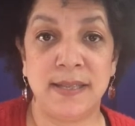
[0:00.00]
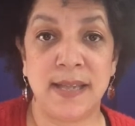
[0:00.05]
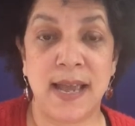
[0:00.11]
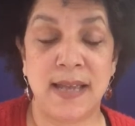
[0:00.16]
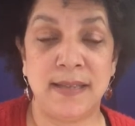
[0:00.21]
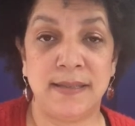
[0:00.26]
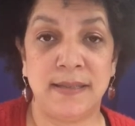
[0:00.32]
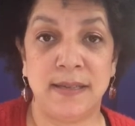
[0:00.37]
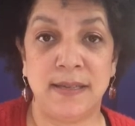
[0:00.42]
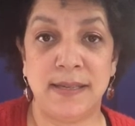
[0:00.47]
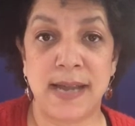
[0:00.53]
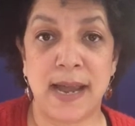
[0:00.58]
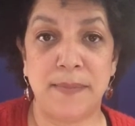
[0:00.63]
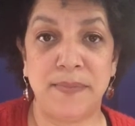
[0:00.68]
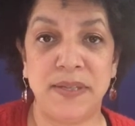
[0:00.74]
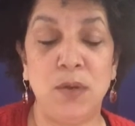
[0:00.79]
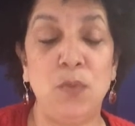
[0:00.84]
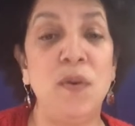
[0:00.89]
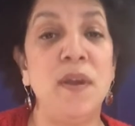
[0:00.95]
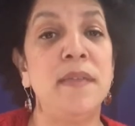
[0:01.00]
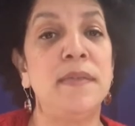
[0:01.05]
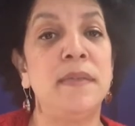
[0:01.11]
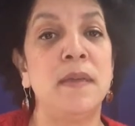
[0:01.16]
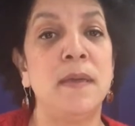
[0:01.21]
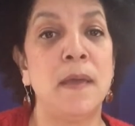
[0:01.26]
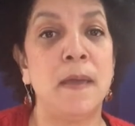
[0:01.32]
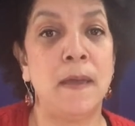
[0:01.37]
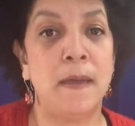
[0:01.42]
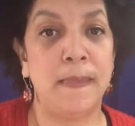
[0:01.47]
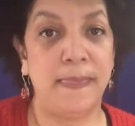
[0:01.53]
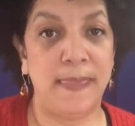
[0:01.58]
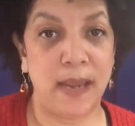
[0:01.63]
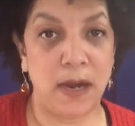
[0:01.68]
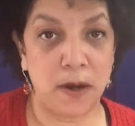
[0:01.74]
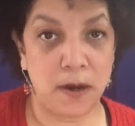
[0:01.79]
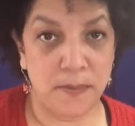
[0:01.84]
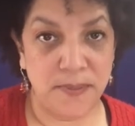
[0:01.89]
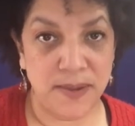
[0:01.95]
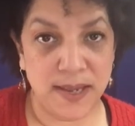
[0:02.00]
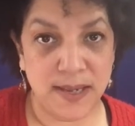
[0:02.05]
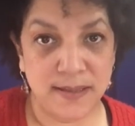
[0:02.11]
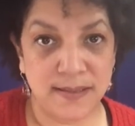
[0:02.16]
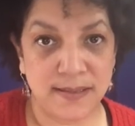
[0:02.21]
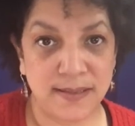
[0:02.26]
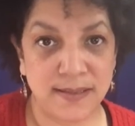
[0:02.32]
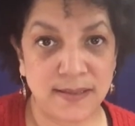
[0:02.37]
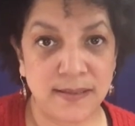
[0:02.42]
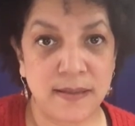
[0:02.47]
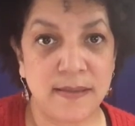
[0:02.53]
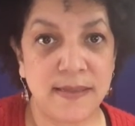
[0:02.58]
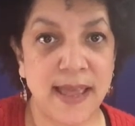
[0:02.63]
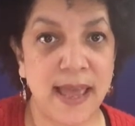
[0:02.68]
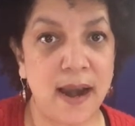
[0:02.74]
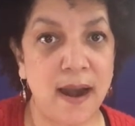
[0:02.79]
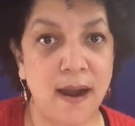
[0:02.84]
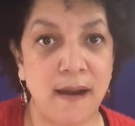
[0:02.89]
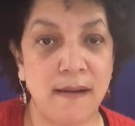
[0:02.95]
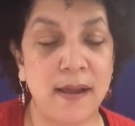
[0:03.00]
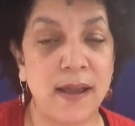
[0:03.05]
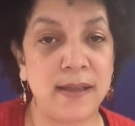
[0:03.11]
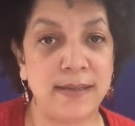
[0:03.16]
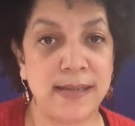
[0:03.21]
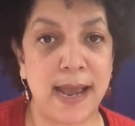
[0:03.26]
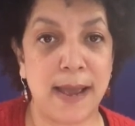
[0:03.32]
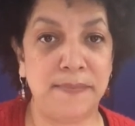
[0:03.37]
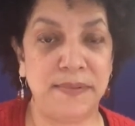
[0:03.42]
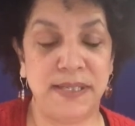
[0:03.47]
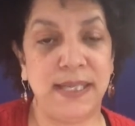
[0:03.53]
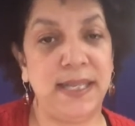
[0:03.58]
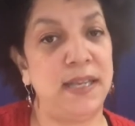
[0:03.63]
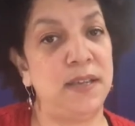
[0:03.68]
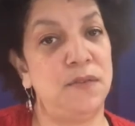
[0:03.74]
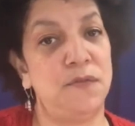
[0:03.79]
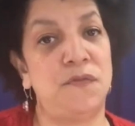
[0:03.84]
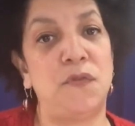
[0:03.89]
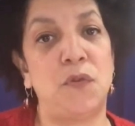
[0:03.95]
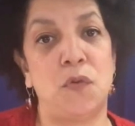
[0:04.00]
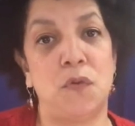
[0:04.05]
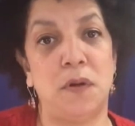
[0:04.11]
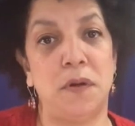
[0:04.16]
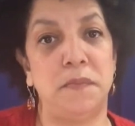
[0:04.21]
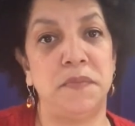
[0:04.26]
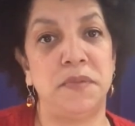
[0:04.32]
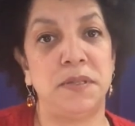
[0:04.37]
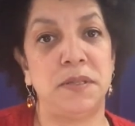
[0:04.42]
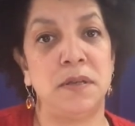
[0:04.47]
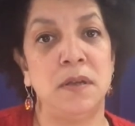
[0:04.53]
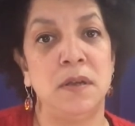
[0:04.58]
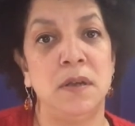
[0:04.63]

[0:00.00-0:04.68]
as an adoptee with therapists that are adoptee informed.